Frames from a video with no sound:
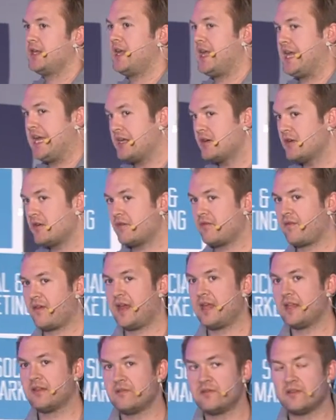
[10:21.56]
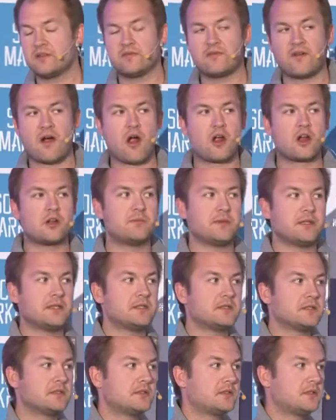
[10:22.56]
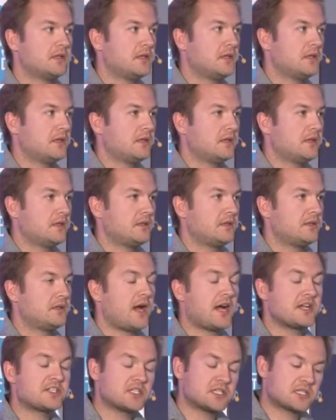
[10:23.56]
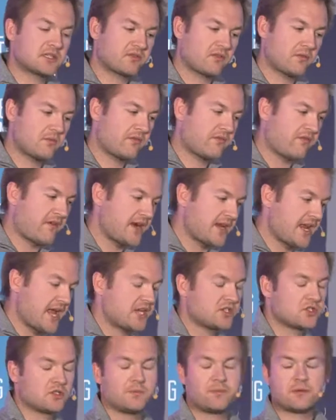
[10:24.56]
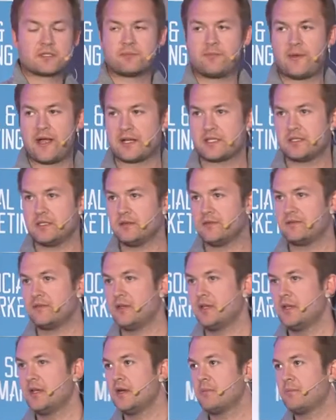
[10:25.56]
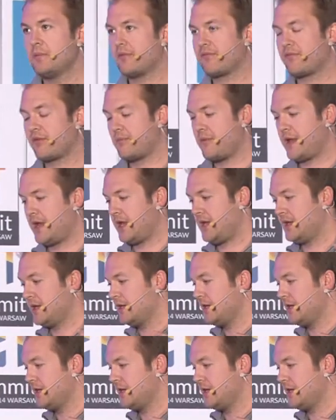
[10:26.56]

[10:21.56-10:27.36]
innovative environment. Not just from a financial perspective, but from a